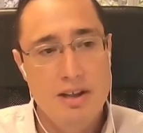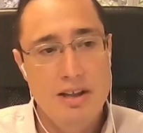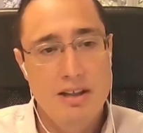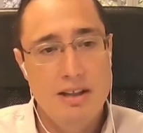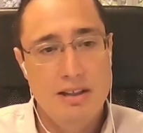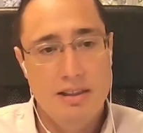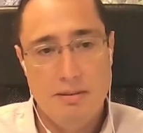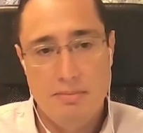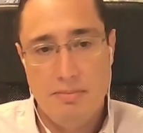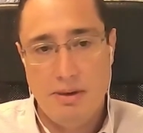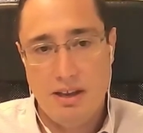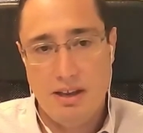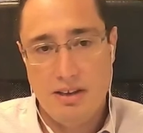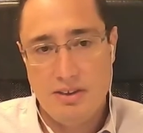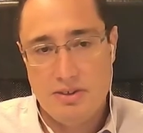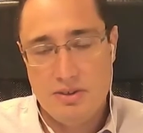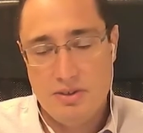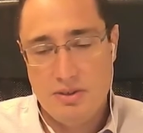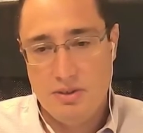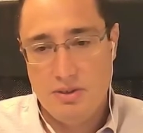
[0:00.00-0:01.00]
that bind
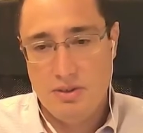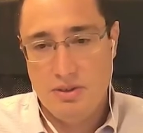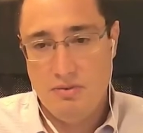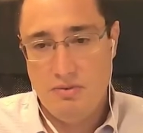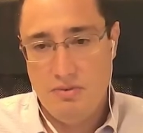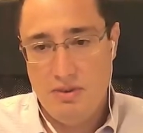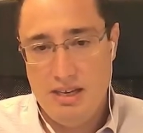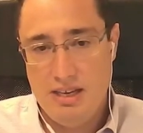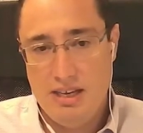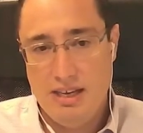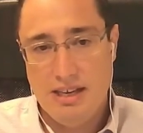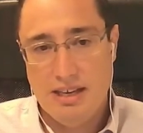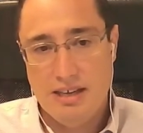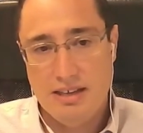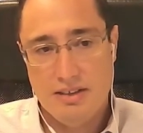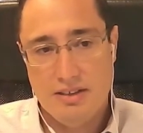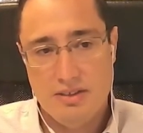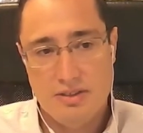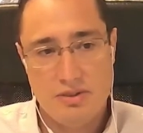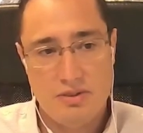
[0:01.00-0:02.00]
to unique
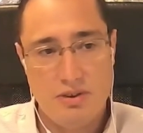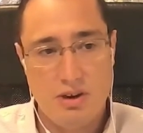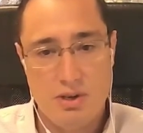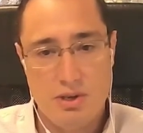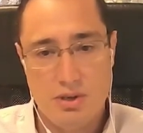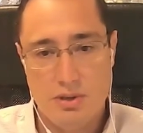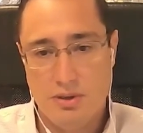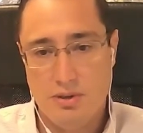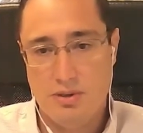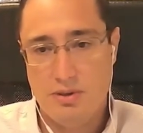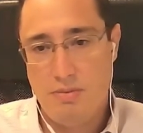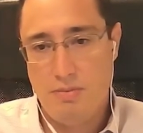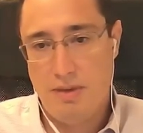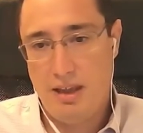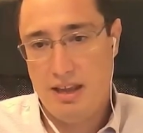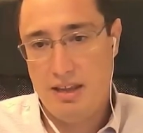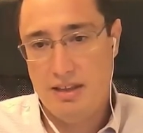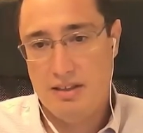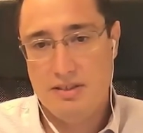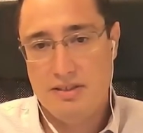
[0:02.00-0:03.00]
structural
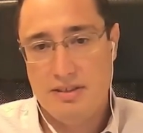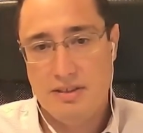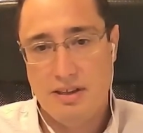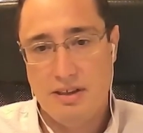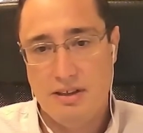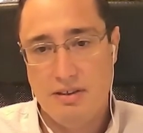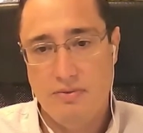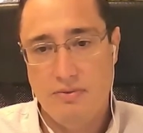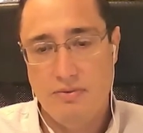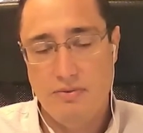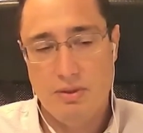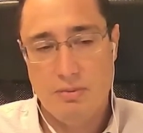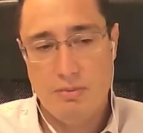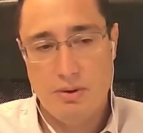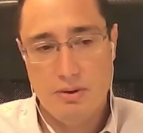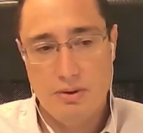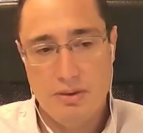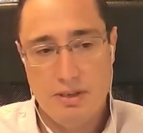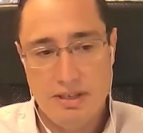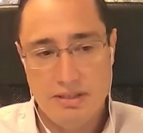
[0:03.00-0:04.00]
domains of the
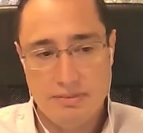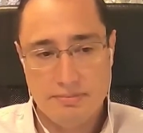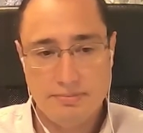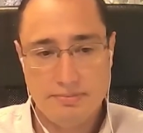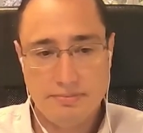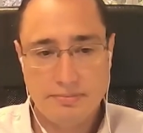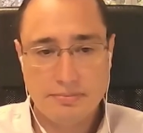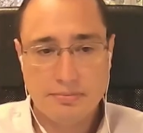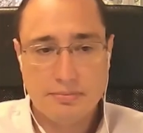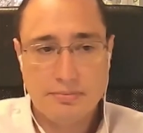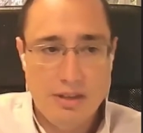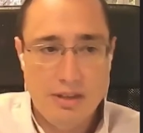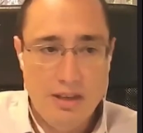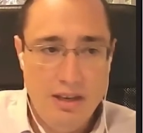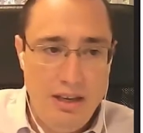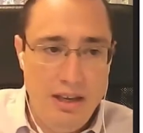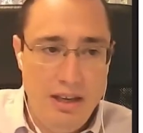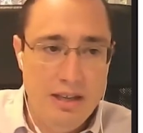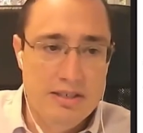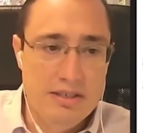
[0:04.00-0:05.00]
protein.
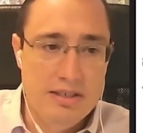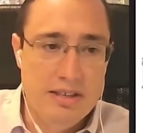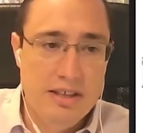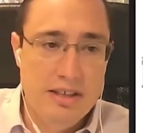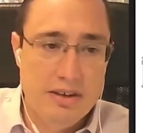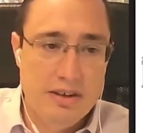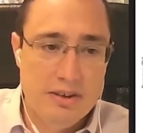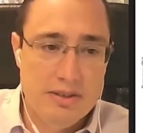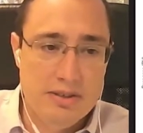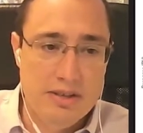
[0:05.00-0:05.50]
You see there's